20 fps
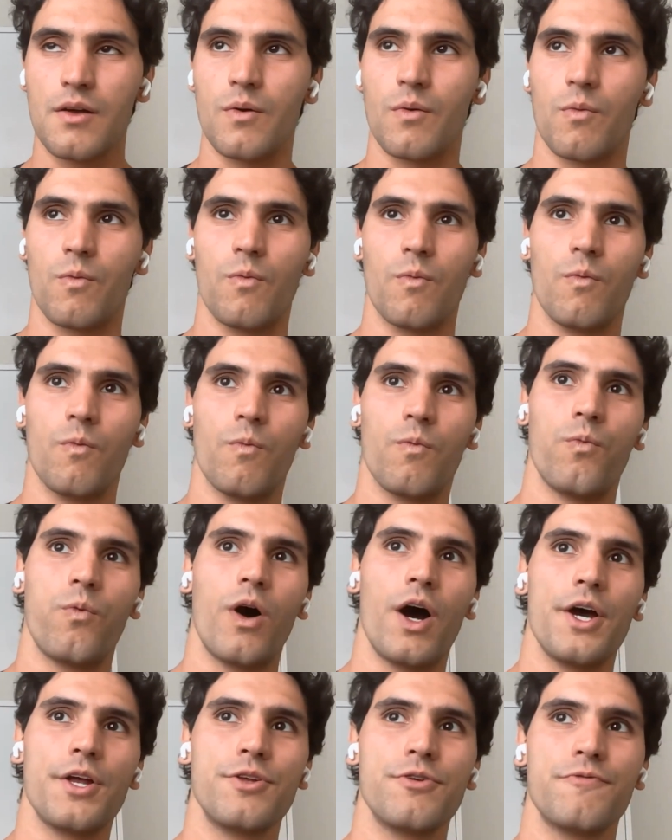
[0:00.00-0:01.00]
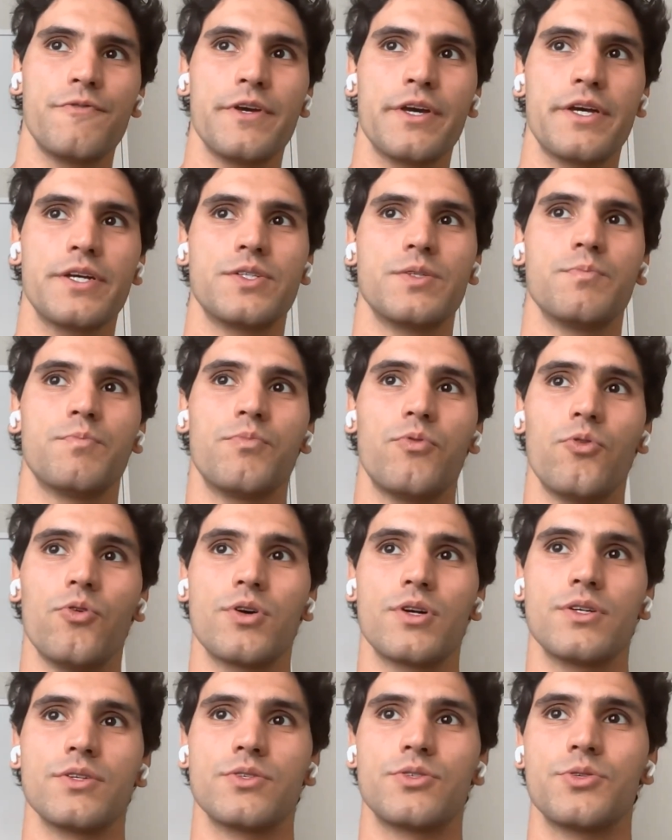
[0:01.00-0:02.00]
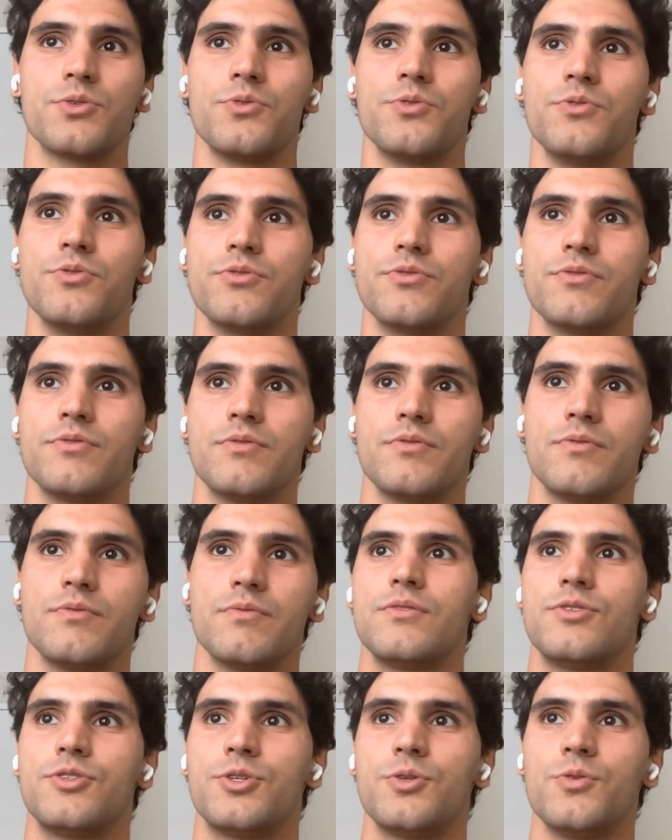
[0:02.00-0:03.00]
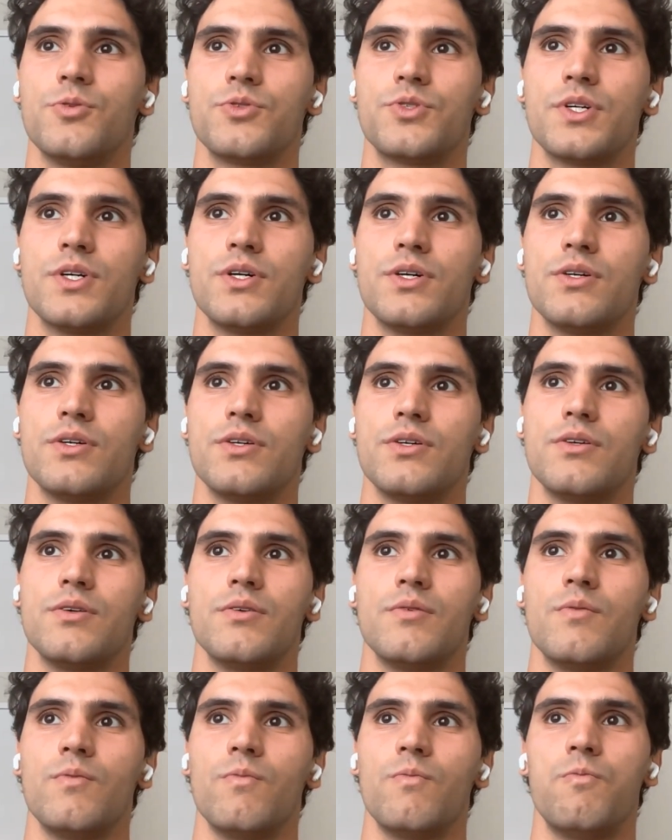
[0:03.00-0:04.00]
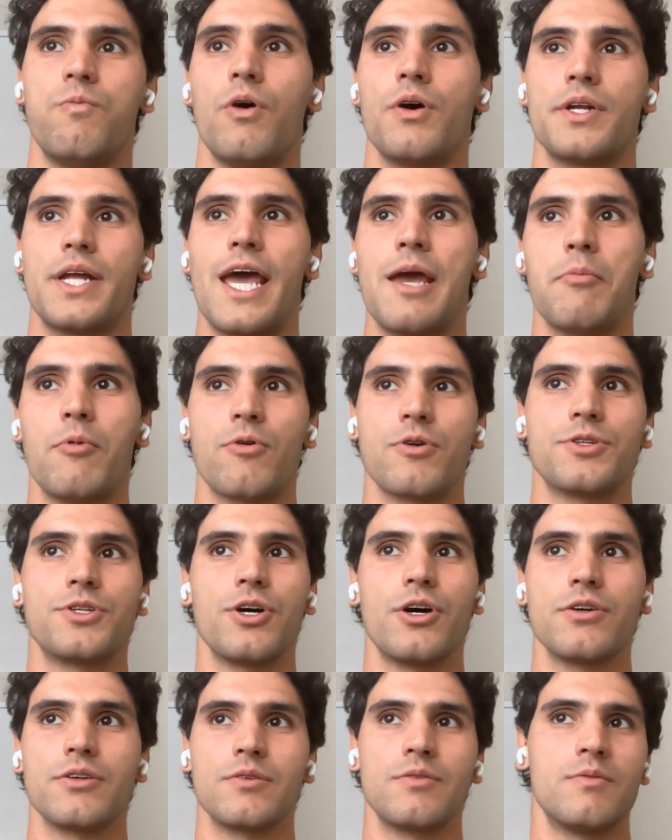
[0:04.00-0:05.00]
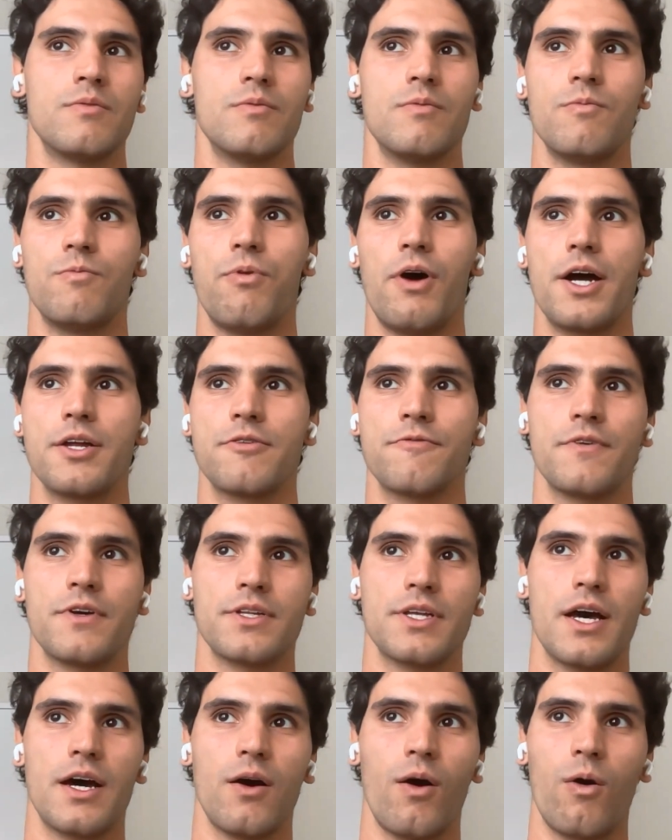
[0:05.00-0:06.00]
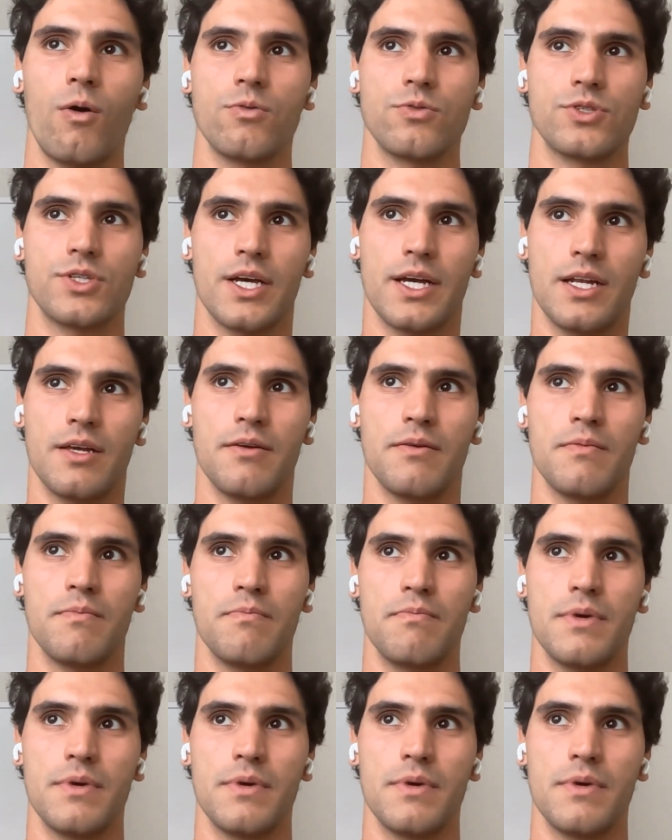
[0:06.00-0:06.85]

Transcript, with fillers: Why do you think it's important to choose a one name or the other? Why do you think that holds any